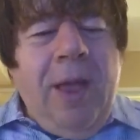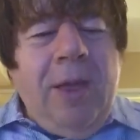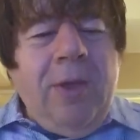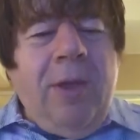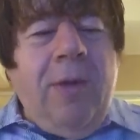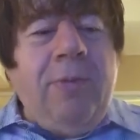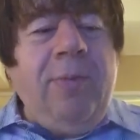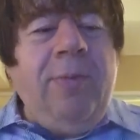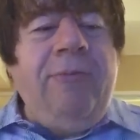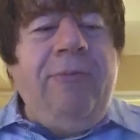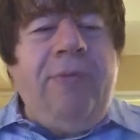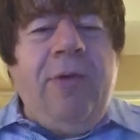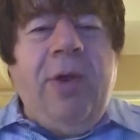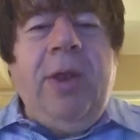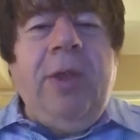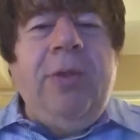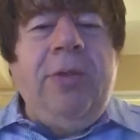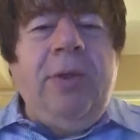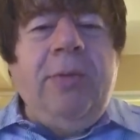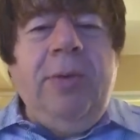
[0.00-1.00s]
You have to be
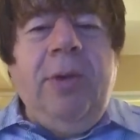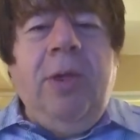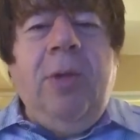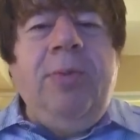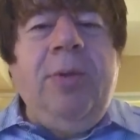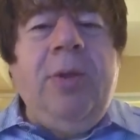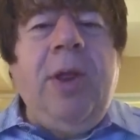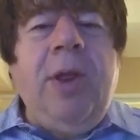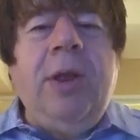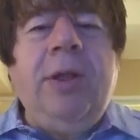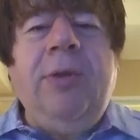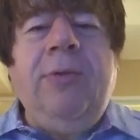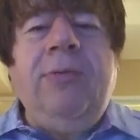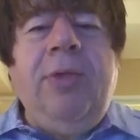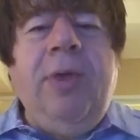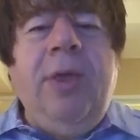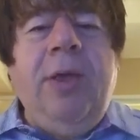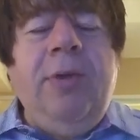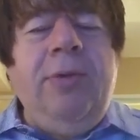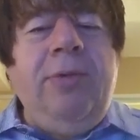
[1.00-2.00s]
financing real
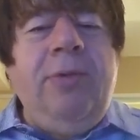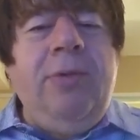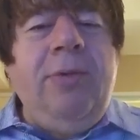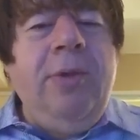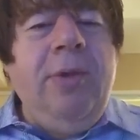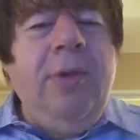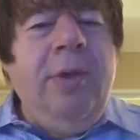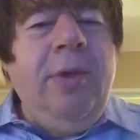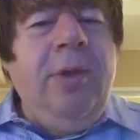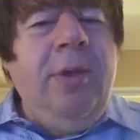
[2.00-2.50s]
productive things,